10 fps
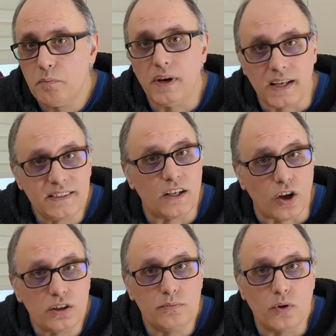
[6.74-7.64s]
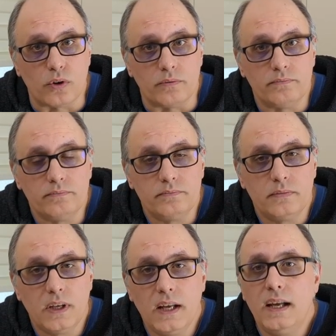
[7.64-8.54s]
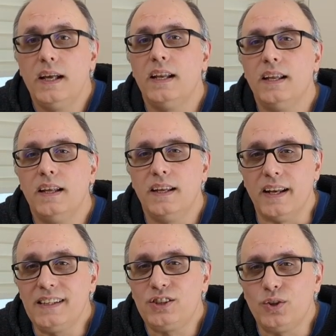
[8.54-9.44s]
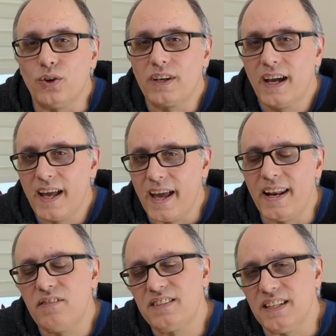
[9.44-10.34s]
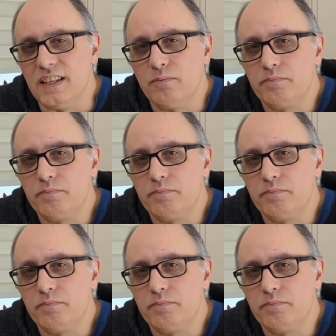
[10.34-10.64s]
plus a lot more? Let's talk NFC.